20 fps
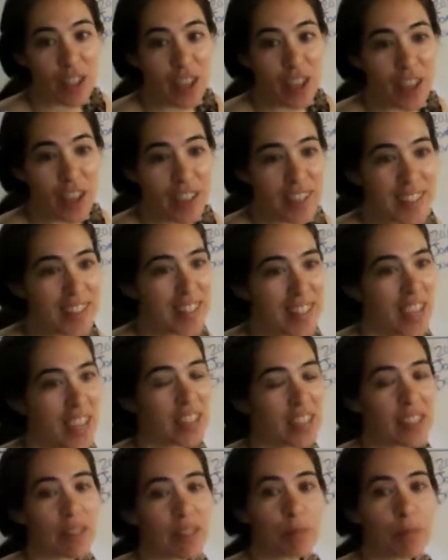to the heart, I
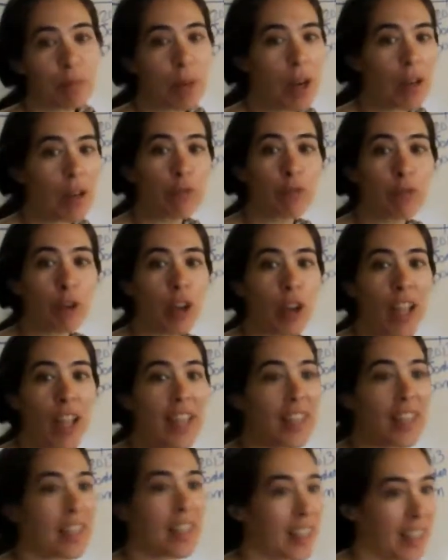didn't borrow for
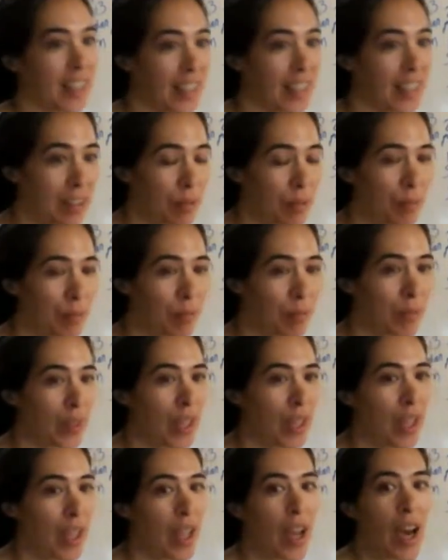anything.
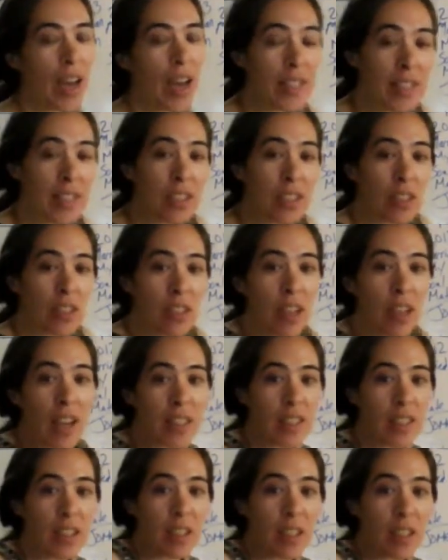I
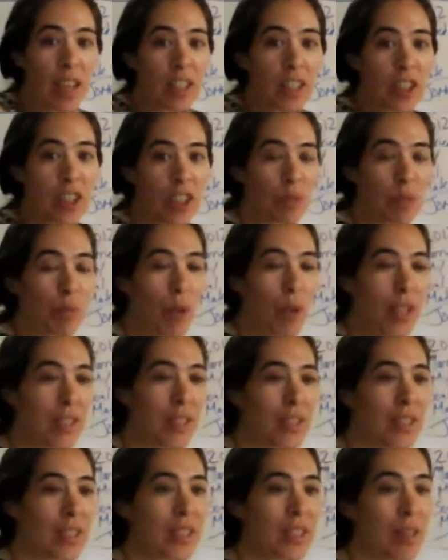still actually went
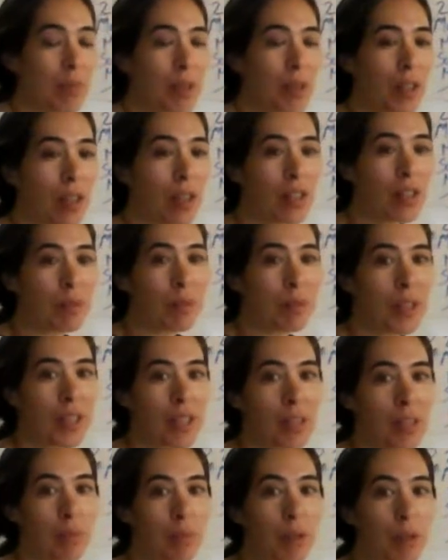to seminars
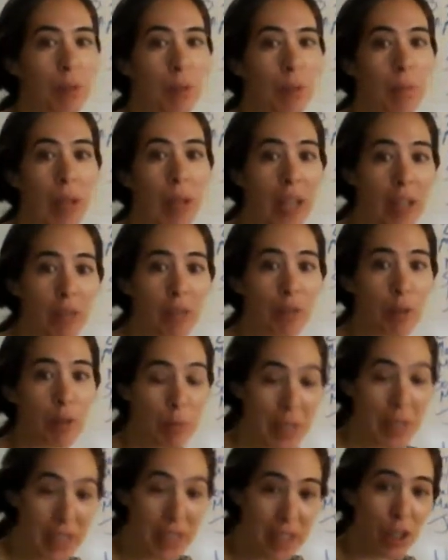because people paid for
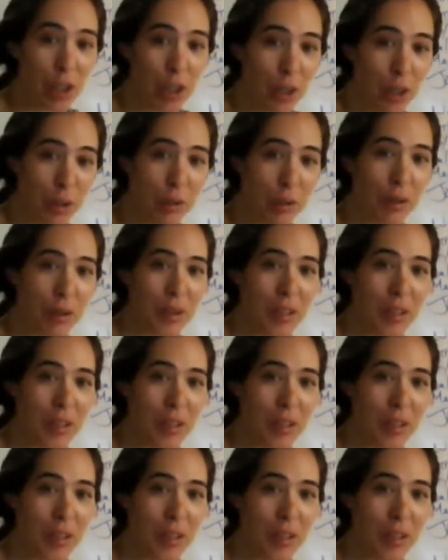me to go.